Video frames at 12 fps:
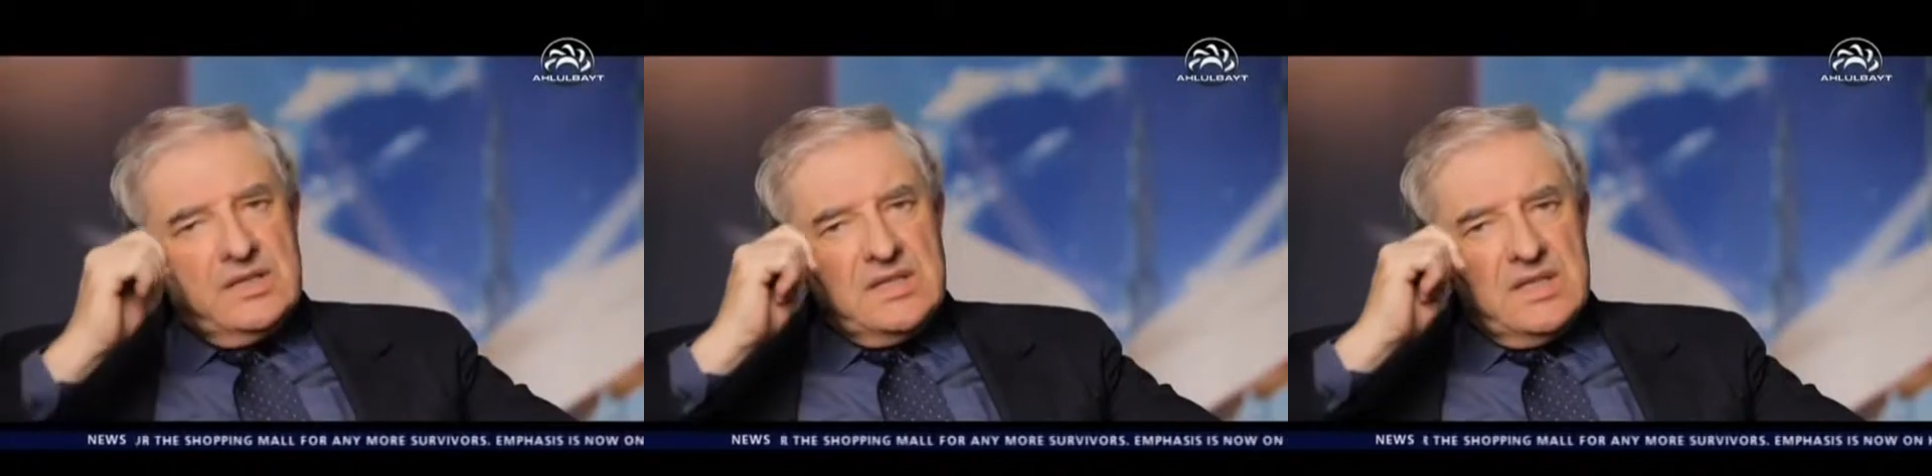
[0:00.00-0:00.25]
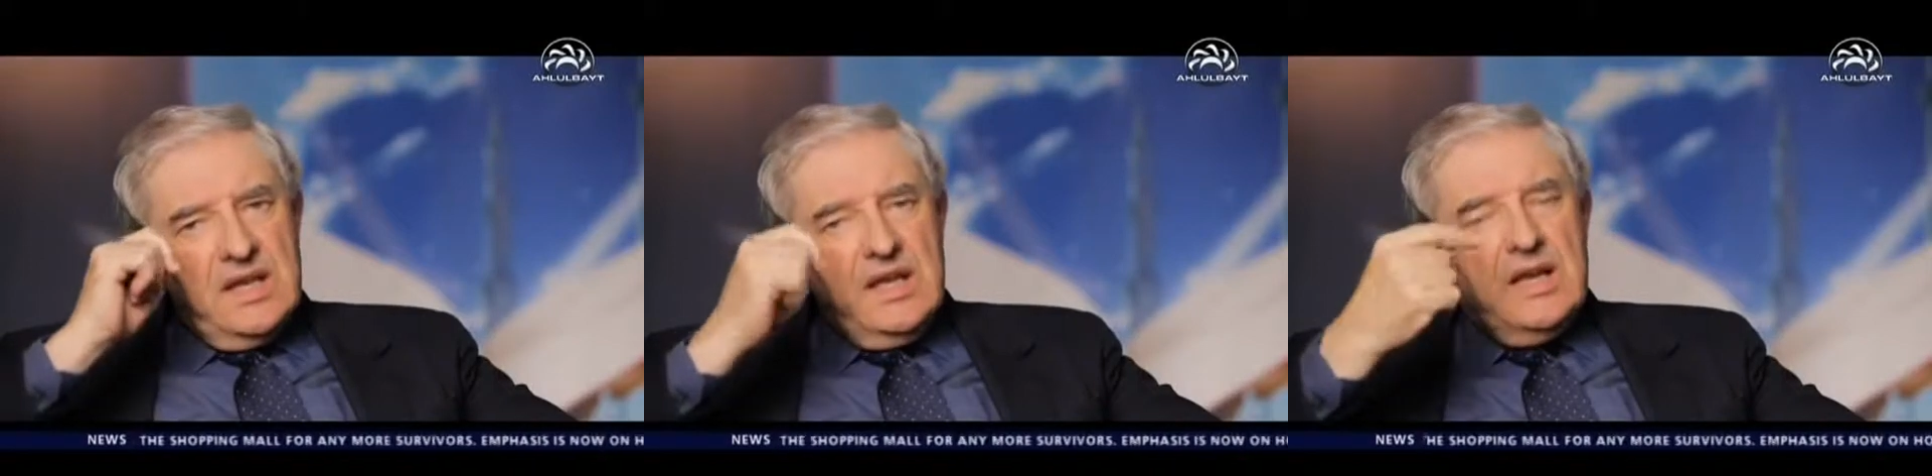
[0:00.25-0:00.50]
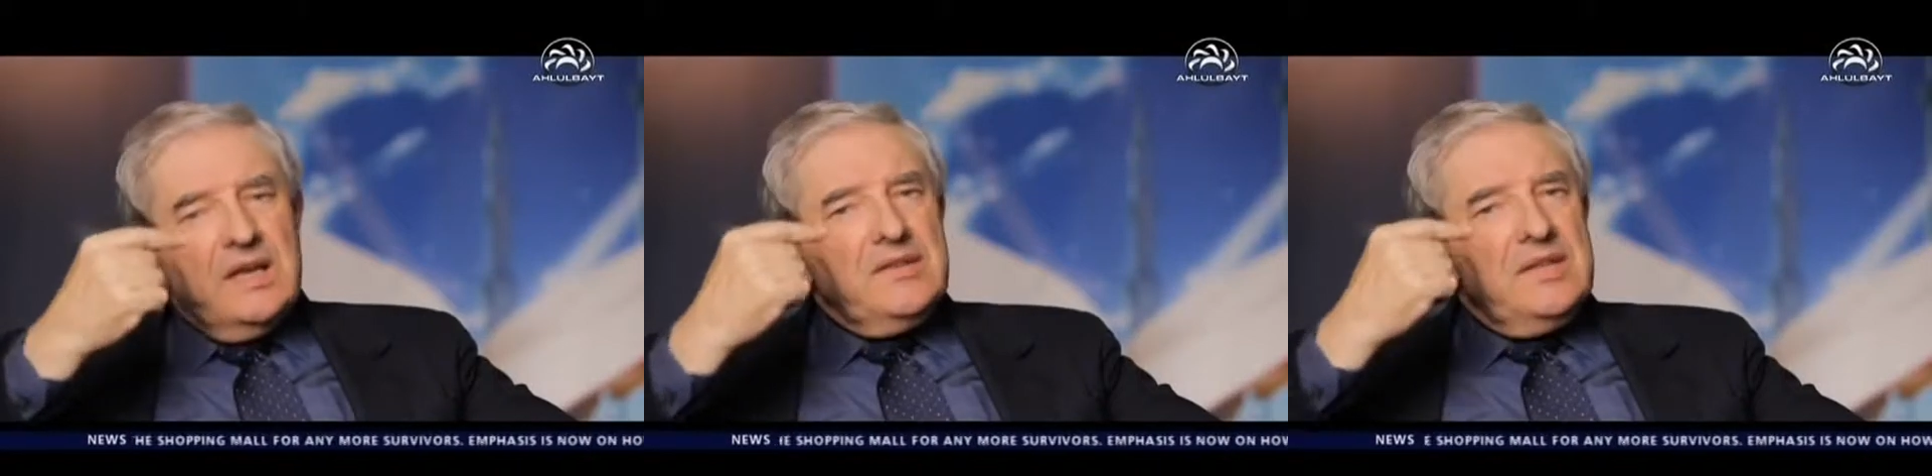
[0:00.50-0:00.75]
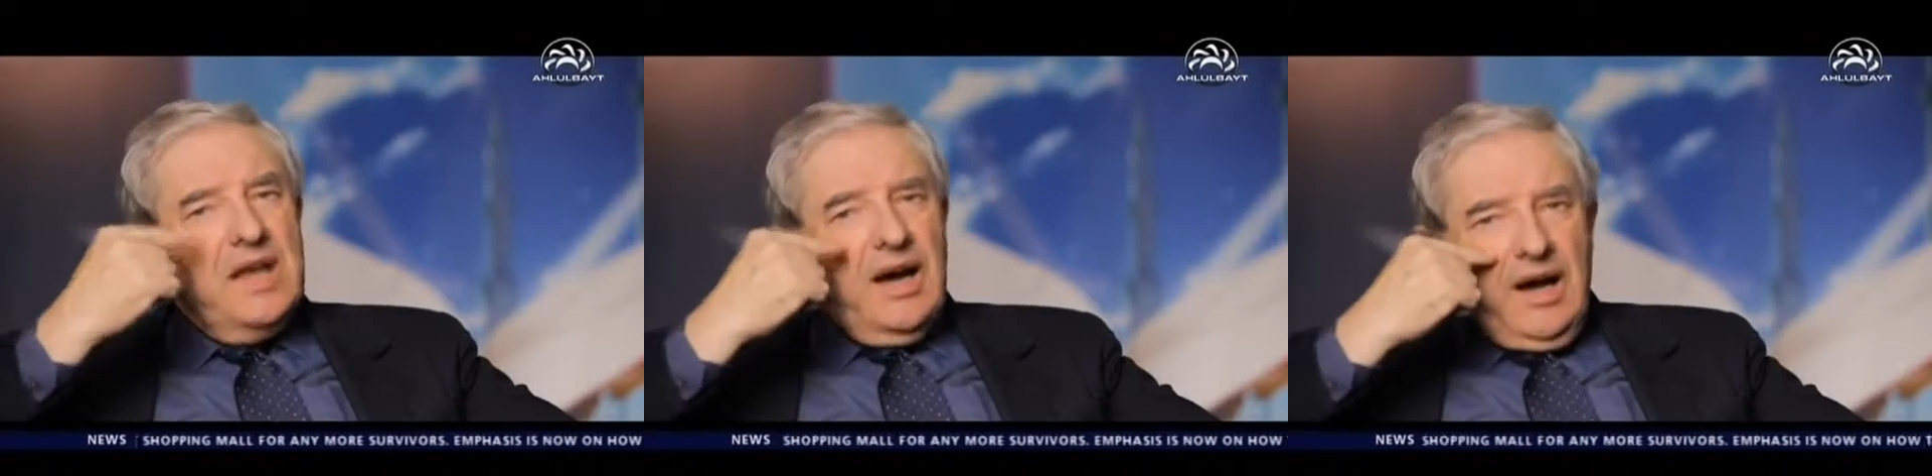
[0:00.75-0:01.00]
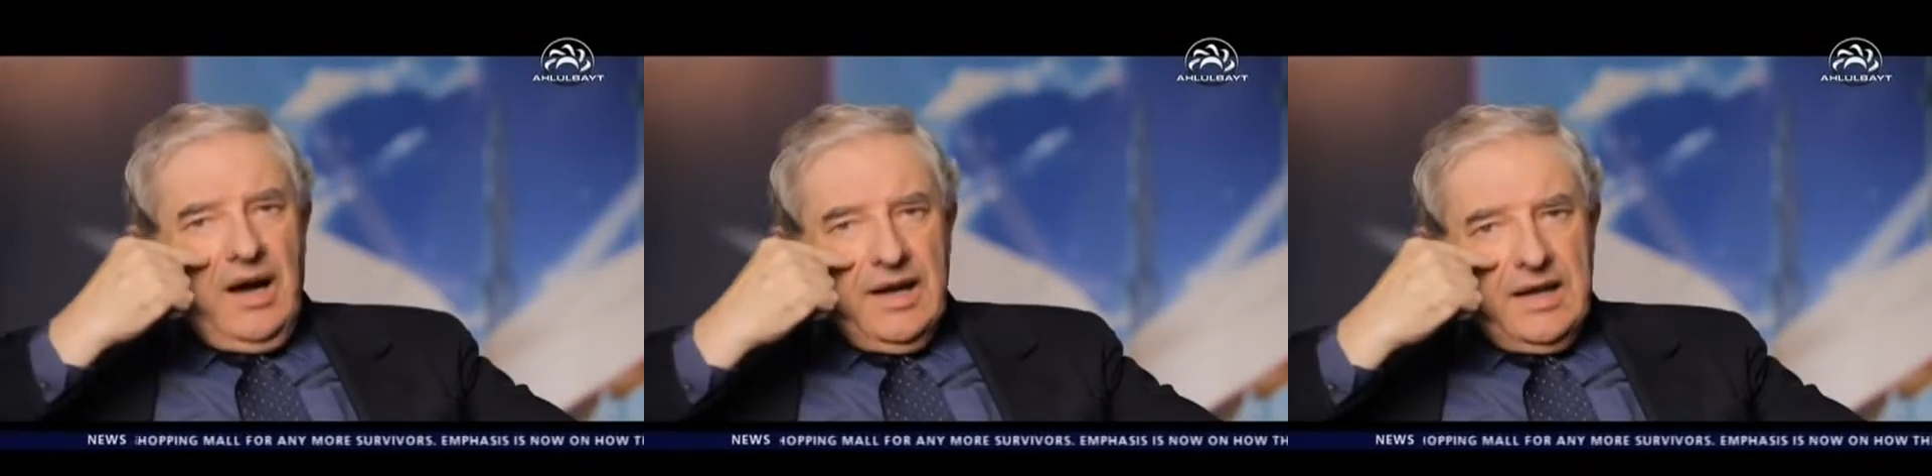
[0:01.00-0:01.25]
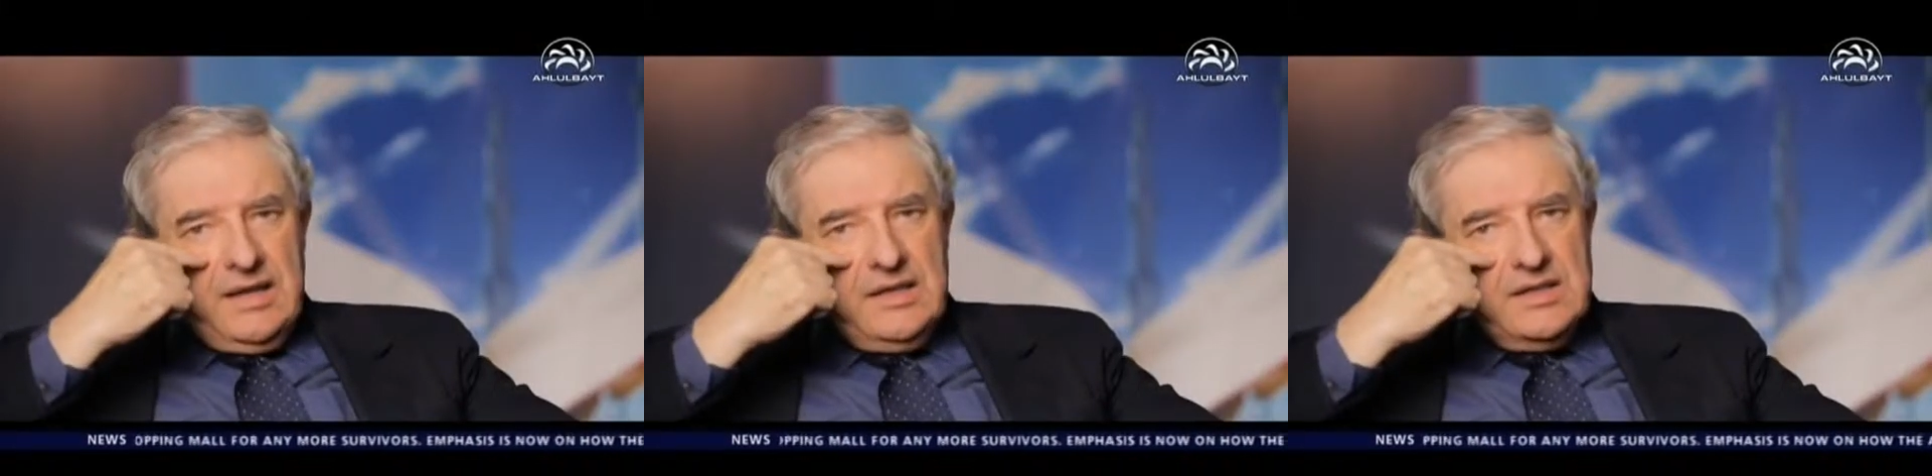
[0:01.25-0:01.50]
see the
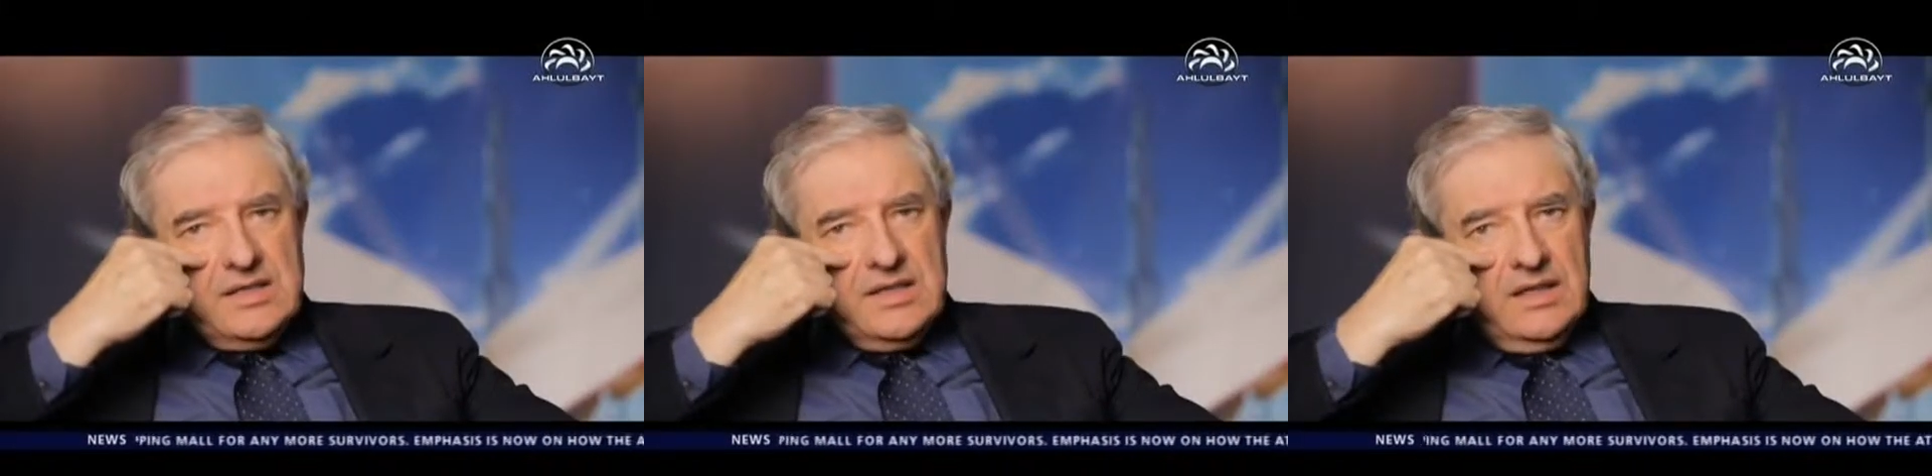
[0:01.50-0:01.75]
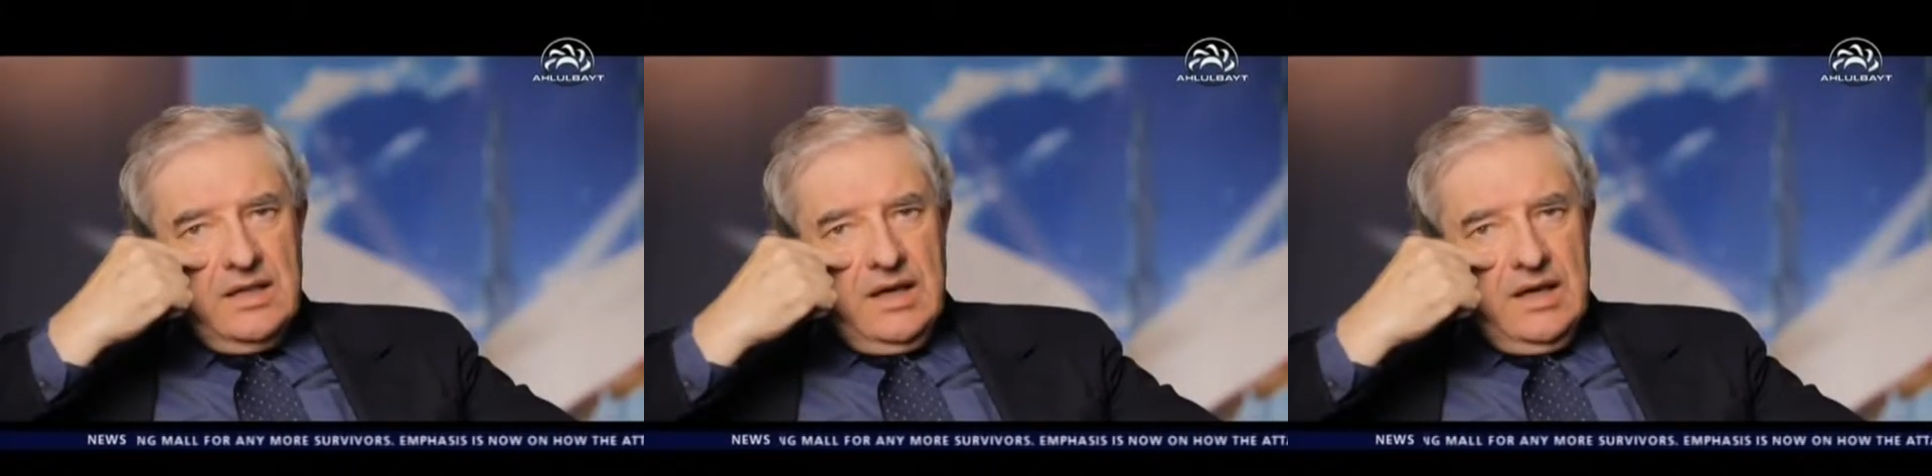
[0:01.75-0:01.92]
eyes